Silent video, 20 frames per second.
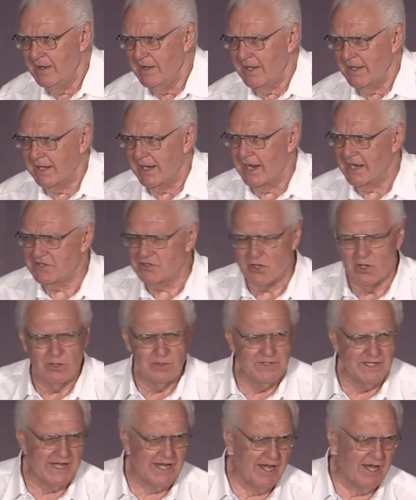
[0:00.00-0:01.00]
and I
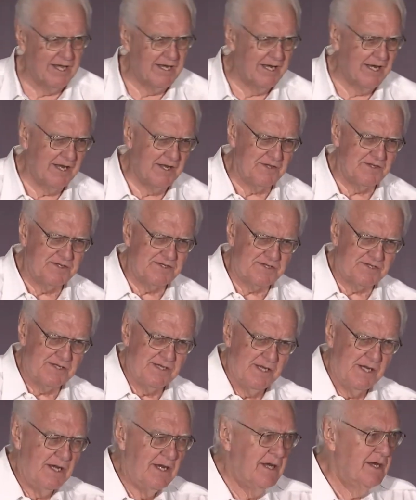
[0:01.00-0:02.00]
told the audience,
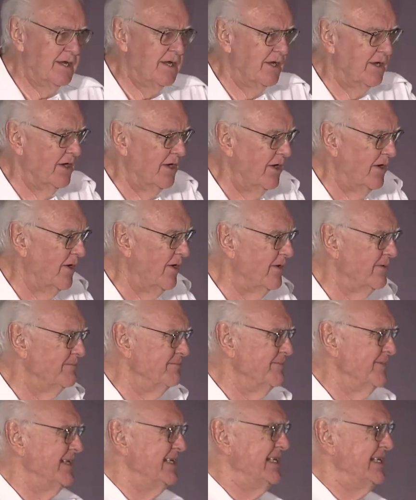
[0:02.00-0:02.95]
you know,